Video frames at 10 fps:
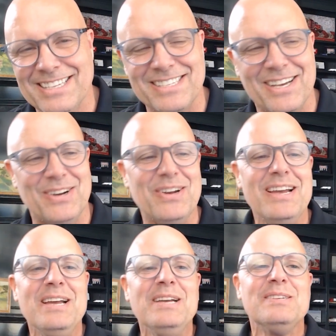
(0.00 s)
so,
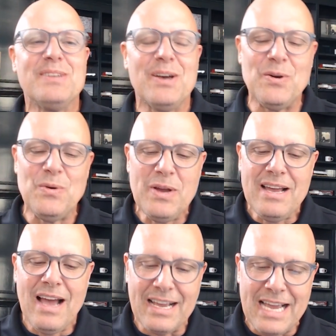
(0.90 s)
so
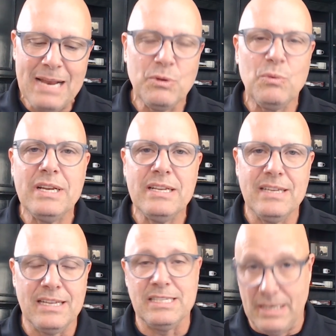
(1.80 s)
I came to the one,
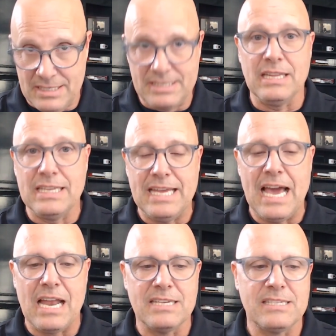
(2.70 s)
and it's still in
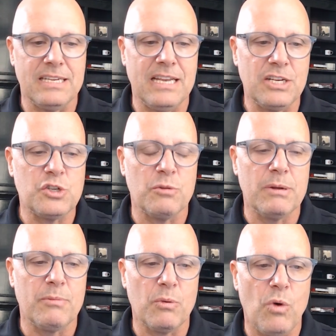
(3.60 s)
Dallas. And I just
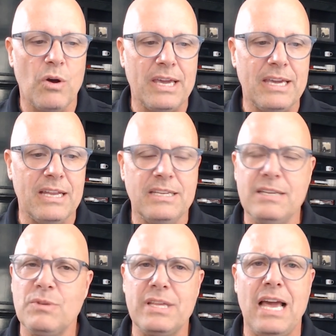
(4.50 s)
remember walking in. I
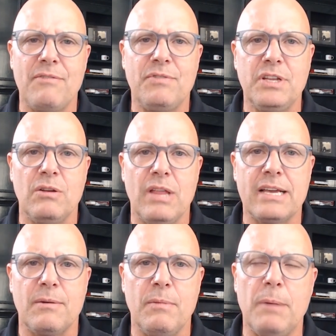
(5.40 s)
didn't really have,
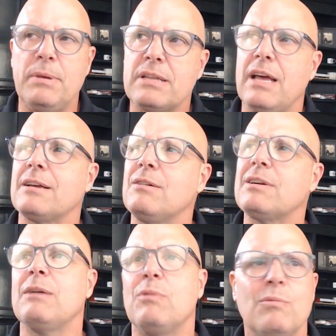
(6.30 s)
like a big, like,
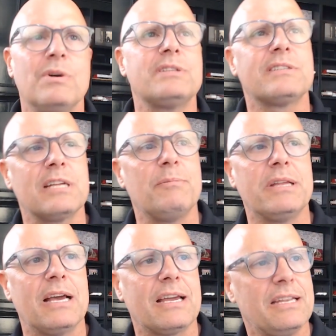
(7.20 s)
okay, well, what's this going to
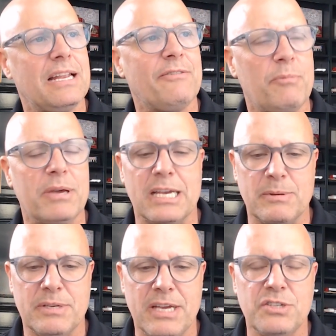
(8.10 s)
be like? I didn't have a big
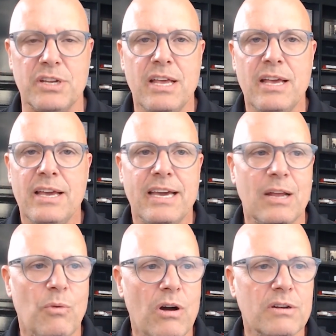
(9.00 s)
expectation.
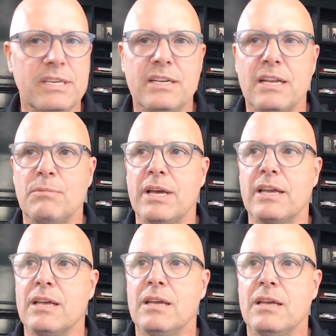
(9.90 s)
And I walked in and I'm
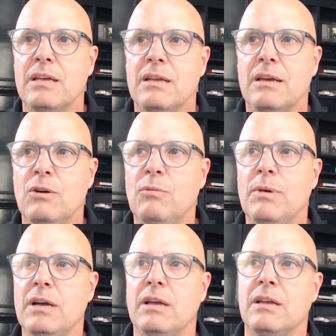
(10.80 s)
like, oh
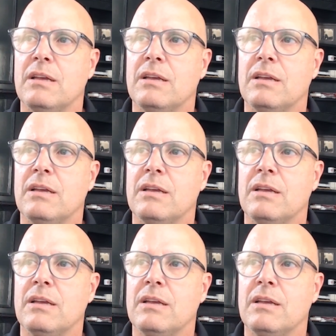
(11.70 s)
my,